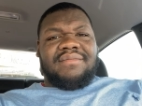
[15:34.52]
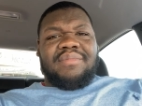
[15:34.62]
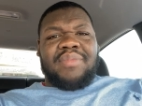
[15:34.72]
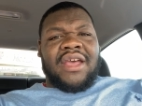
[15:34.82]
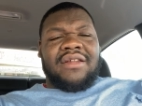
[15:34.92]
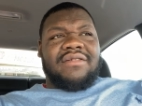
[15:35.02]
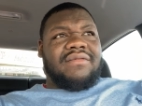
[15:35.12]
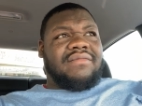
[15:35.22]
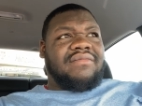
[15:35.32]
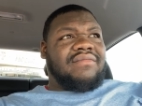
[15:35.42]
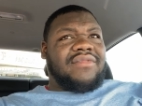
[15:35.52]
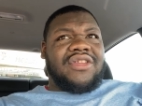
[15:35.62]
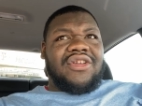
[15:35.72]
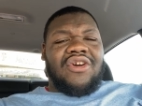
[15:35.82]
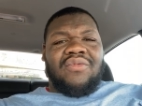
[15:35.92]
But,
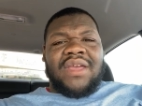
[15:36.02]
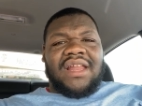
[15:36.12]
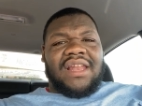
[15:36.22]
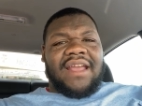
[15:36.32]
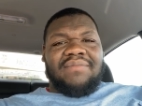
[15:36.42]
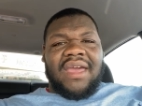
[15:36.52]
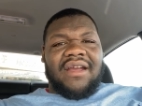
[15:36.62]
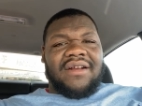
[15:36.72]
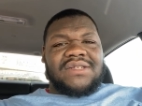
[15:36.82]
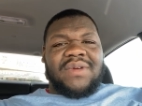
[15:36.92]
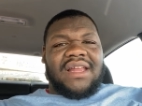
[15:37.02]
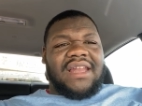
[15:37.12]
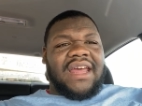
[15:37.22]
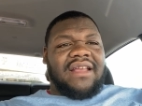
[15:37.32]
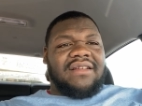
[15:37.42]
you know, we elect mayors, we
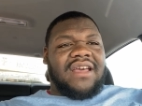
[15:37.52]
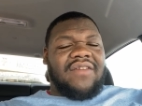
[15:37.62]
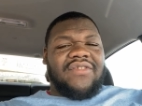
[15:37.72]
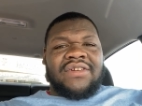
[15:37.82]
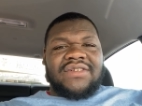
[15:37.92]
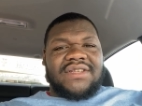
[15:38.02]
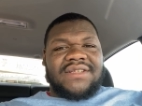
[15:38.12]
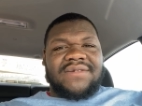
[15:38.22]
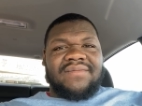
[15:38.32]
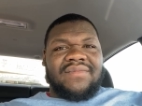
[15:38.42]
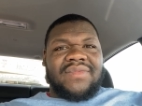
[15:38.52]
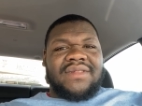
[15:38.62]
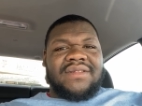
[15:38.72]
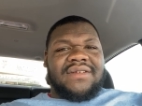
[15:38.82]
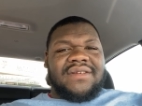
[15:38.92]
elect governors.
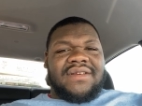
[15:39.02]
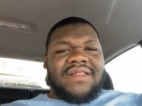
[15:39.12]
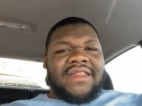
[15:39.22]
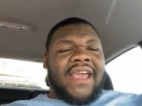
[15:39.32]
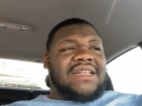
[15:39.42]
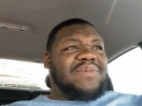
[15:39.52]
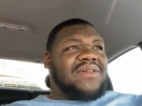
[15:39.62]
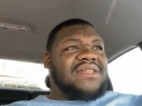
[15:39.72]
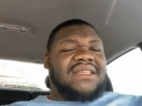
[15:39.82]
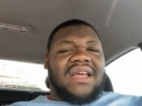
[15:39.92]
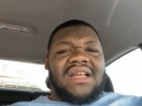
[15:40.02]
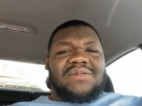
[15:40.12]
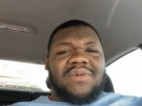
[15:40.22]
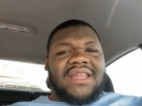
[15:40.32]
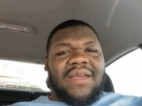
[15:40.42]
They supposed to tell
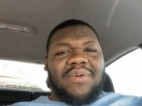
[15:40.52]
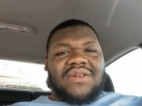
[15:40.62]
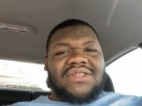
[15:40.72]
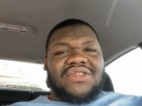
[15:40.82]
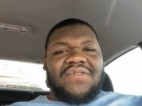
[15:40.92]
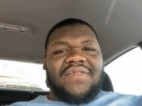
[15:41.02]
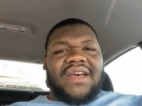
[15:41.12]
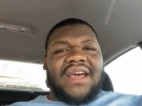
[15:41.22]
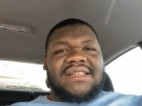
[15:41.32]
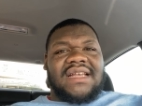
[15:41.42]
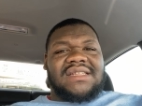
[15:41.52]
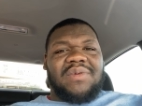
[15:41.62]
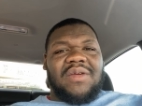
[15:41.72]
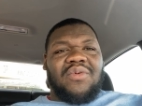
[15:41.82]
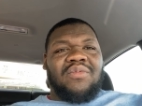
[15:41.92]
us what they supposed to do for us as a
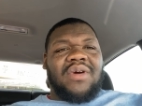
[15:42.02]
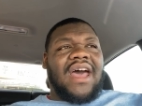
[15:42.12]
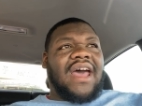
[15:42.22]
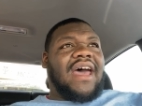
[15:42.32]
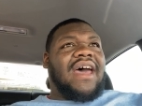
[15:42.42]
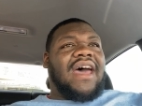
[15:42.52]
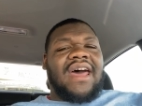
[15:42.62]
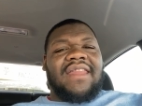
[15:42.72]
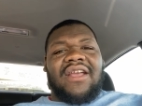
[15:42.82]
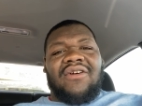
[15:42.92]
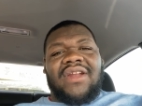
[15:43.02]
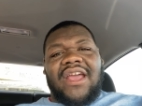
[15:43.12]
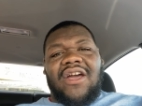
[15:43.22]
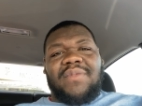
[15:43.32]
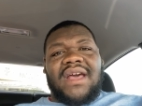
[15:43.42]
people, how they going to
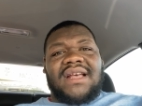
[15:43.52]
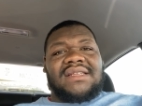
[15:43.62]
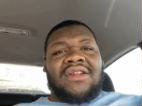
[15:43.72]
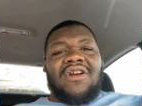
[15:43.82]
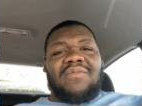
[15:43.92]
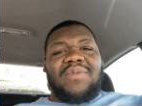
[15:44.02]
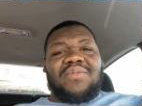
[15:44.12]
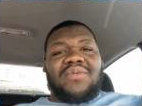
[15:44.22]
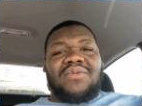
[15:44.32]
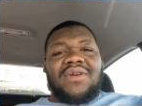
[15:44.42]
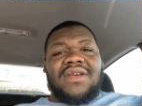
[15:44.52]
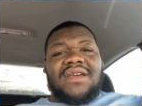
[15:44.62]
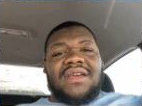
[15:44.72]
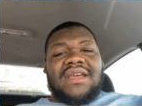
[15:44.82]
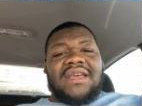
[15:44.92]
help us and our people
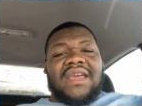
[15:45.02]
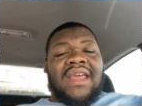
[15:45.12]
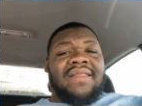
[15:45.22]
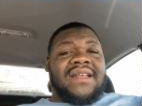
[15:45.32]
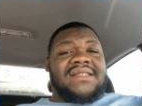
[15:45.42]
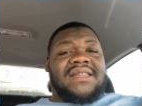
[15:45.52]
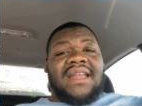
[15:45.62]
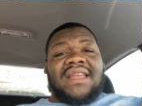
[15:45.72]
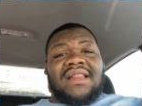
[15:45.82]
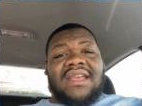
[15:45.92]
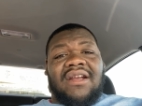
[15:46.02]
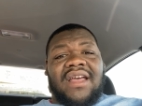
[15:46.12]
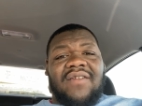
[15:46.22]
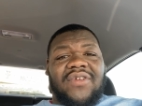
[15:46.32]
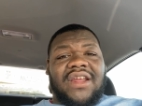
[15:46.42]
in the state that they're
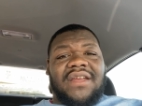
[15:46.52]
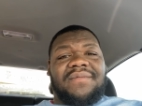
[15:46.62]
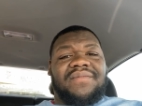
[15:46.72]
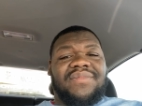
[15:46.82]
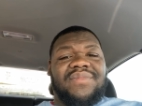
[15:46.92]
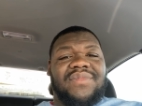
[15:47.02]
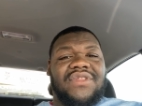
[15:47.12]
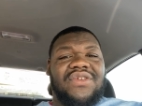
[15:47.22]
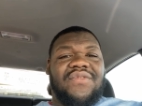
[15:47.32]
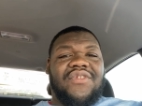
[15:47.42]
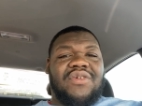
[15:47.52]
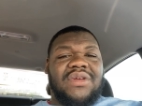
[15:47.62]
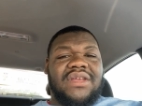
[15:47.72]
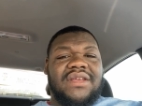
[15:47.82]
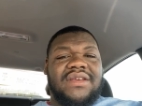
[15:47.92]
governing. You feel
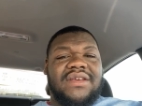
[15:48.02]
me?